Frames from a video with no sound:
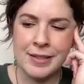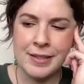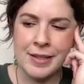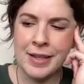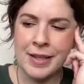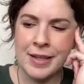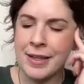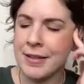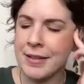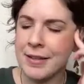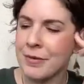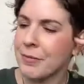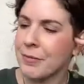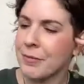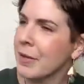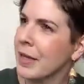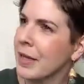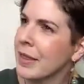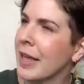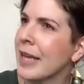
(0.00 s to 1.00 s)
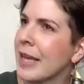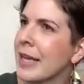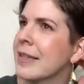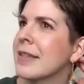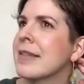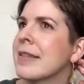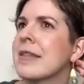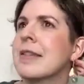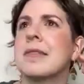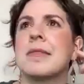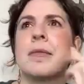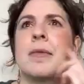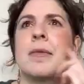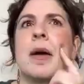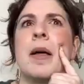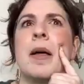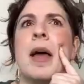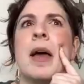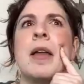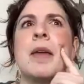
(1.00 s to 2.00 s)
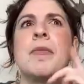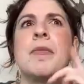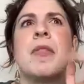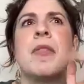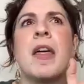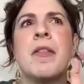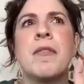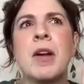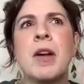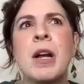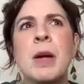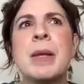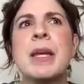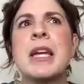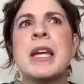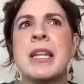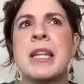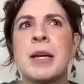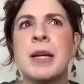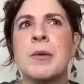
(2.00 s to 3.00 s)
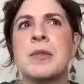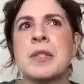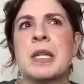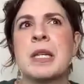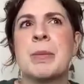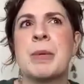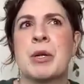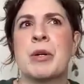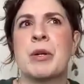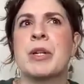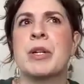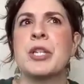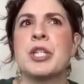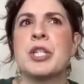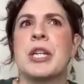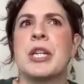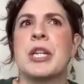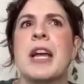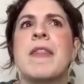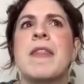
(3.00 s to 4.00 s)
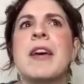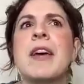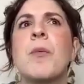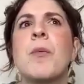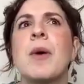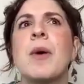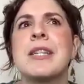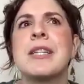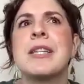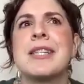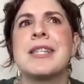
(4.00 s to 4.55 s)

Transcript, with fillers: oh, like at the very beginning, it was a little bit cringy. And then once